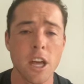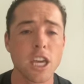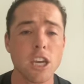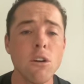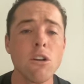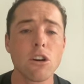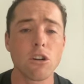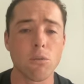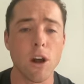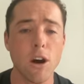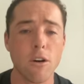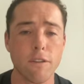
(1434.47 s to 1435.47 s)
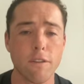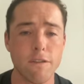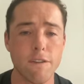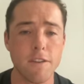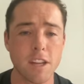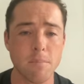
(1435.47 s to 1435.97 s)
You don't grow from
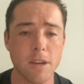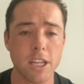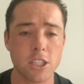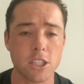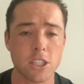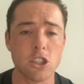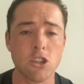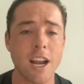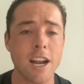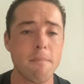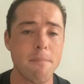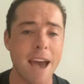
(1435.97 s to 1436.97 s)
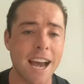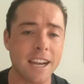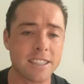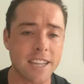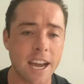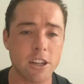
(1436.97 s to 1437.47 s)
50 pitches. You're trying to
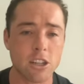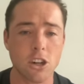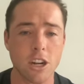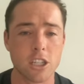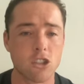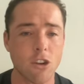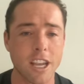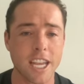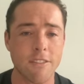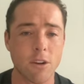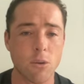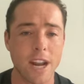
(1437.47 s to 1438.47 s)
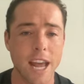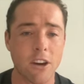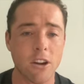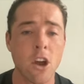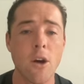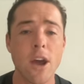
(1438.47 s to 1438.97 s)
max out. You're trying to strike everyone out.